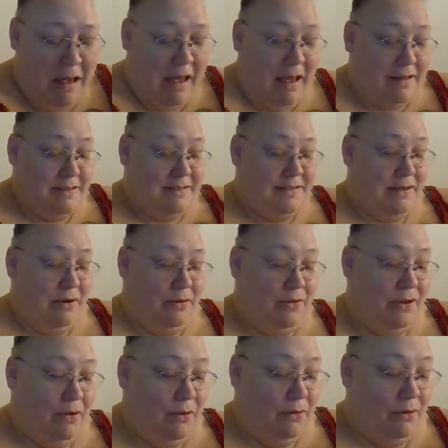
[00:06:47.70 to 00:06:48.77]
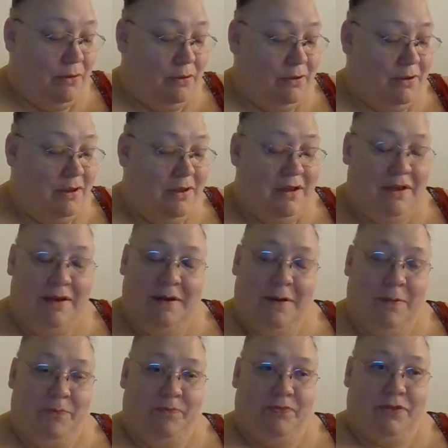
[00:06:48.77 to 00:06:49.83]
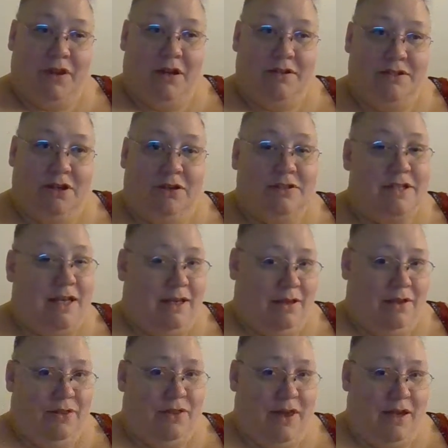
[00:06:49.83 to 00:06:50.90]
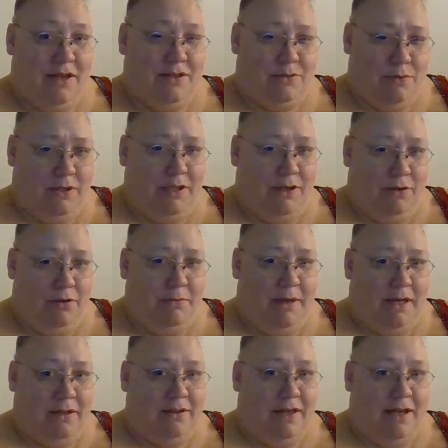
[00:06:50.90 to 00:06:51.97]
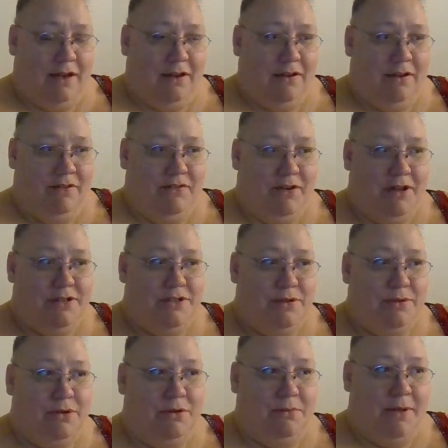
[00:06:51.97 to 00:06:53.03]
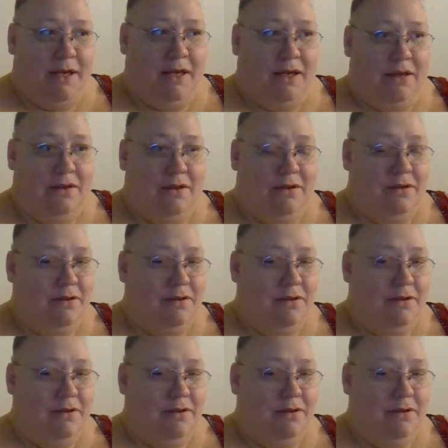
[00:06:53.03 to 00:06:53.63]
and so the whole adulting thing is really new to me. Like friends who knew me